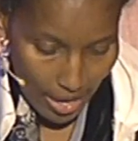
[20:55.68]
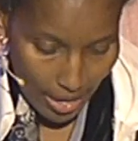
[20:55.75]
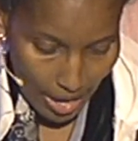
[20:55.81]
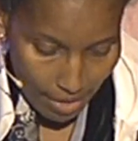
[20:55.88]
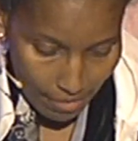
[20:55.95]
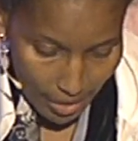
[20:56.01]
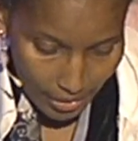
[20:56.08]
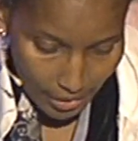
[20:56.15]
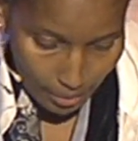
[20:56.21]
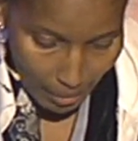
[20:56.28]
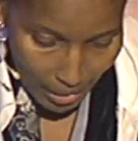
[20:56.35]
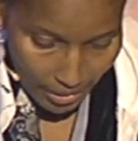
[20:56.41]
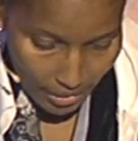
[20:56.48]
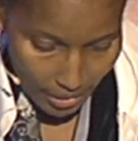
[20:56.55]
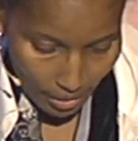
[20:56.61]
And I've asked
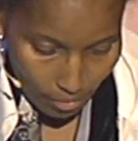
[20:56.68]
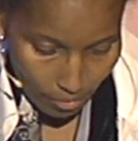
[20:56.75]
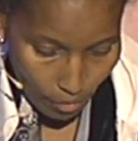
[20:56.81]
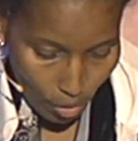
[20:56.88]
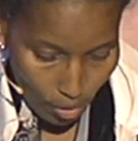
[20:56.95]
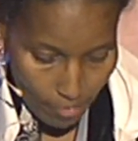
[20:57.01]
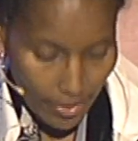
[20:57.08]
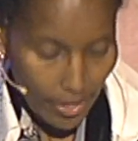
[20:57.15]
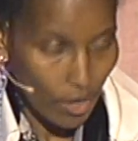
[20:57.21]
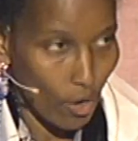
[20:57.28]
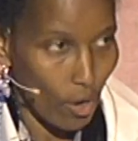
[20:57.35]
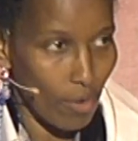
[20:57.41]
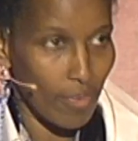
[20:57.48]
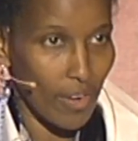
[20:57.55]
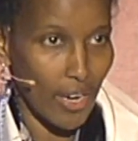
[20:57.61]
myself over and
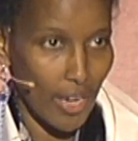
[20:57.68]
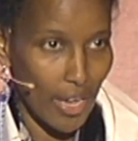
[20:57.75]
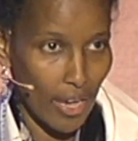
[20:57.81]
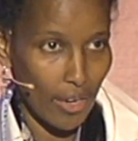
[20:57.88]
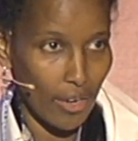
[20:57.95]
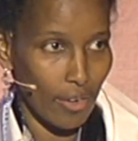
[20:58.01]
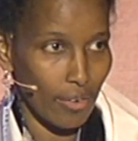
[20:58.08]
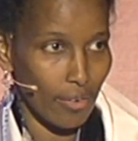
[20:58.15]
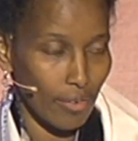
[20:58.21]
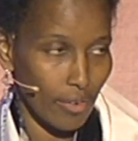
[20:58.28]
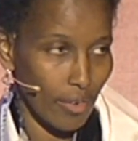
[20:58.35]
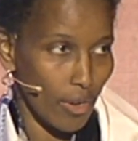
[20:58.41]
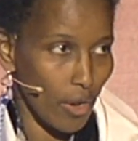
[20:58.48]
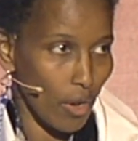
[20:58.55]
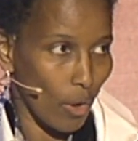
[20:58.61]
over again,
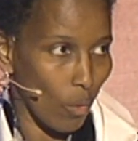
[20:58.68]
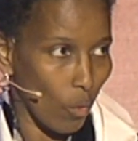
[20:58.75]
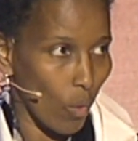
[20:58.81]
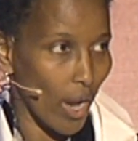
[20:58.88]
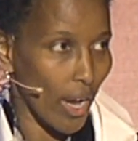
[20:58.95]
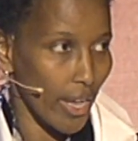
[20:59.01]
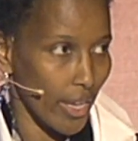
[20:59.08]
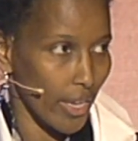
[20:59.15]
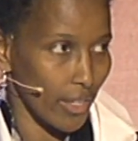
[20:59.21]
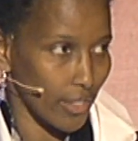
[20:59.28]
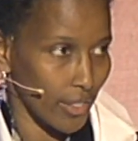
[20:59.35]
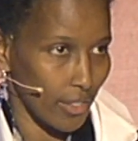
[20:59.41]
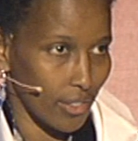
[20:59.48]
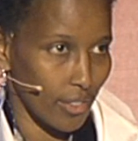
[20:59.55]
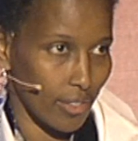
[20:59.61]
why
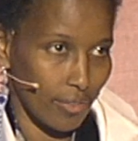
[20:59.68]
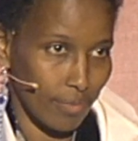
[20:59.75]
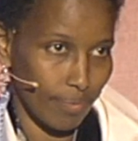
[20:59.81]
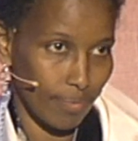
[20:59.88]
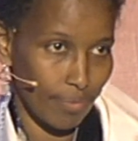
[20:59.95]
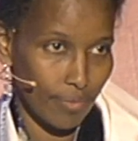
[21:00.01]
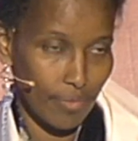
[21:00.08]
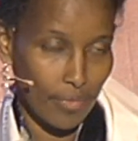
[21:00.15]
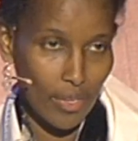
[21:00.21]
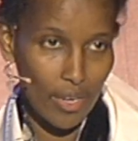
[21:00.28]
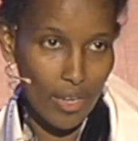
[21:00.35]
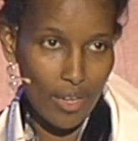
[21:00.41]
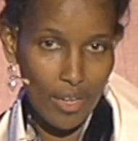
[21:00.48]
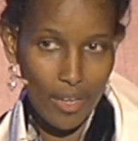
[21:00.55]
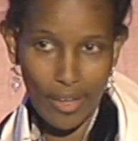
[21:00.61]
is it
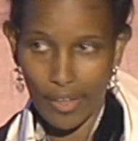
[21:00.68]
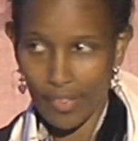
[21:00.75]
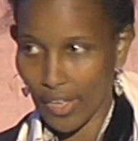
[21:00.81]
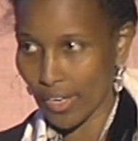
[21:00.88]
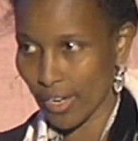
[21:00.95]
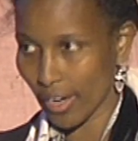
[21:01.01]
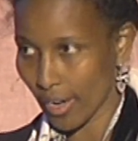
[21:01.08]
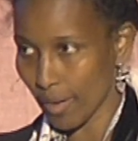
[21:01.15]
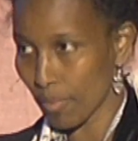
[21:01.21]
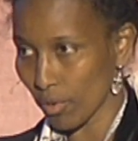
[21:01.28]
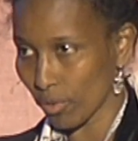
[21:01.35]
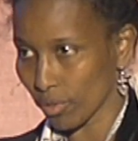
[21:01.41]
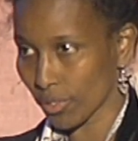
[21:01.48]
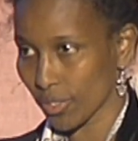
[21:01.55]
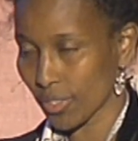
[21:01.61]
that
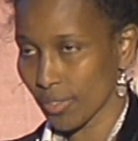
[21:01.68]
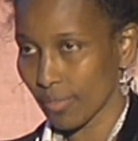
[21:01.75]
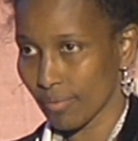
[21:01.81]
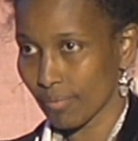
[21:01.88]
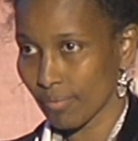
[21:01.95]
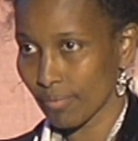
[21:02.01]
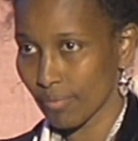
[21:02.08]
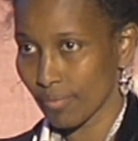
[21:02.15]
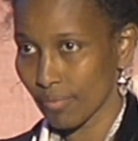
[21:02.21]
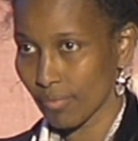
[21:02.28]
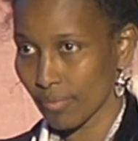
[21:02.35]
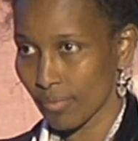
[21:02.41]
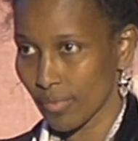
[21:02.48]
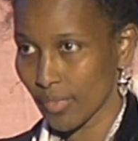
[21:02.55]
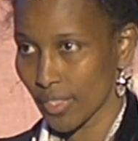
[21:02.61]
liberals,
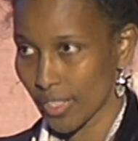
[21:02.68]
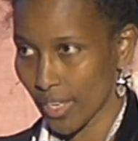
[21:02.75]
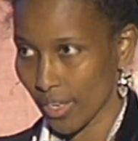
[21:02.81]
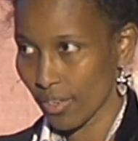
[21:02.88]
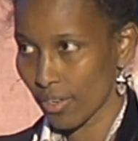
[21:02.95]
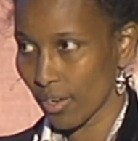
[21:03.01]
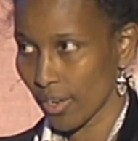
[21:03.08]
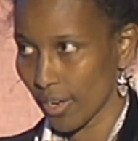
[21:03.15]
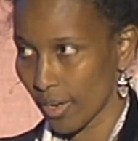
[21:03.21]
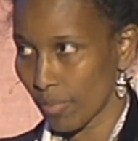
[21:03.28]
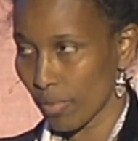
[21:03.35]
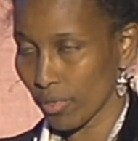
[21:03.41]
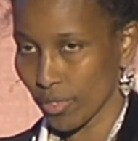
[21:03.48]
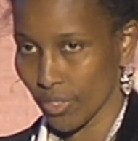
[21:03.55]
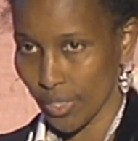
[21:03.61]
secular
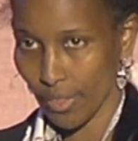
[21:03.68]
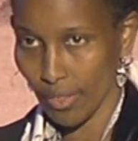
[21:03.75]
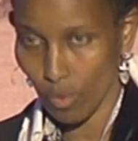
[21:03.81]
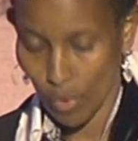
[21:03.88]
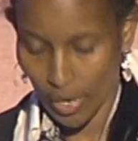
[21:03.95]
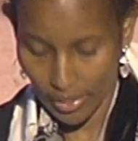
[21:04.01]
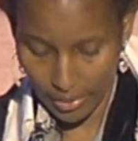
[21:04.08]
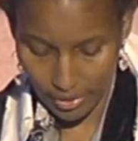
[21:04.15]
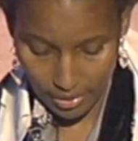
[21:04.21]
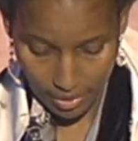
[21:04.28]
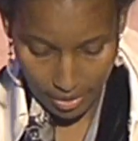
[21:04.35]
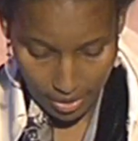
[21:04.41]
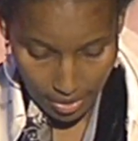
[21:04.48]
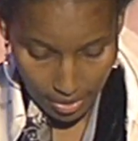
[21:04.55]
liberals in the West,